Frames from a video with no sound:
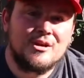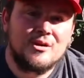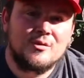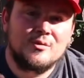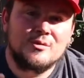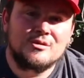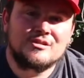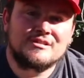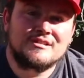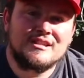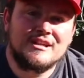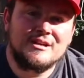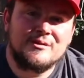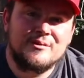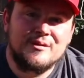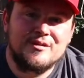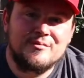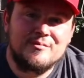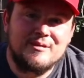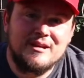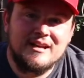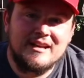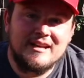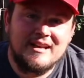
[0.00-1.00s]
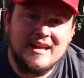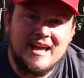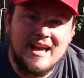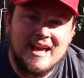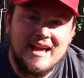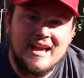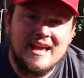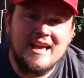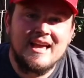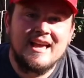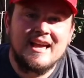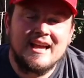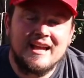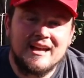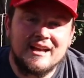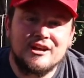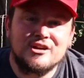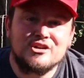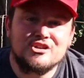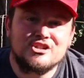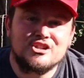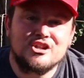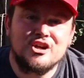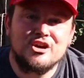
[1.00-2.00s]
Well, stick with me today, and
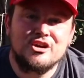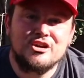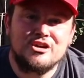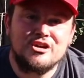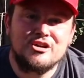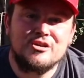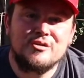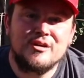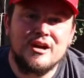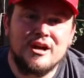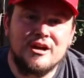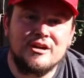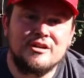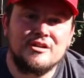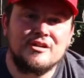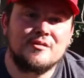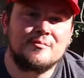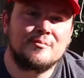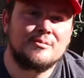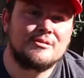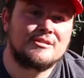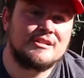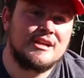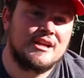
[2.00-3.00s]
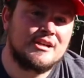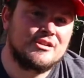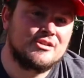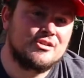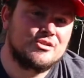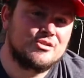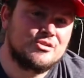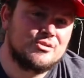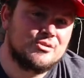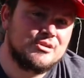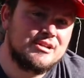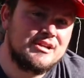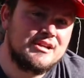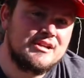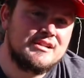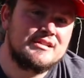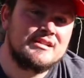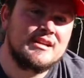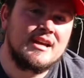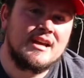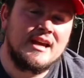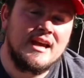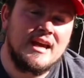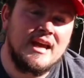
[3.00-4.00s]
I'll show you how you can protect your
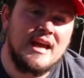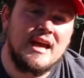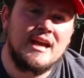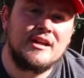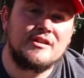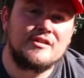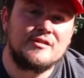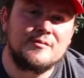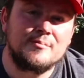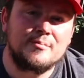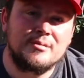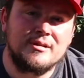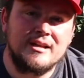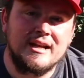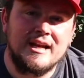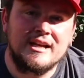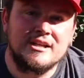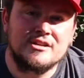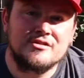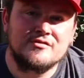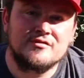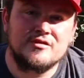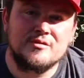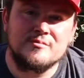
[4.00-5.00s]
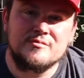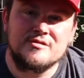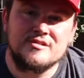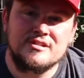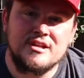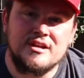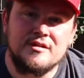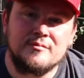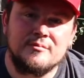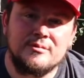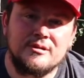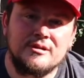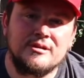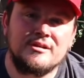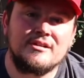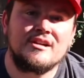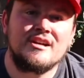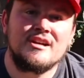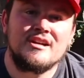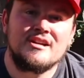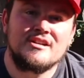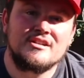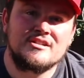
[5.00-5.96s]
trees and your plants from sunburn,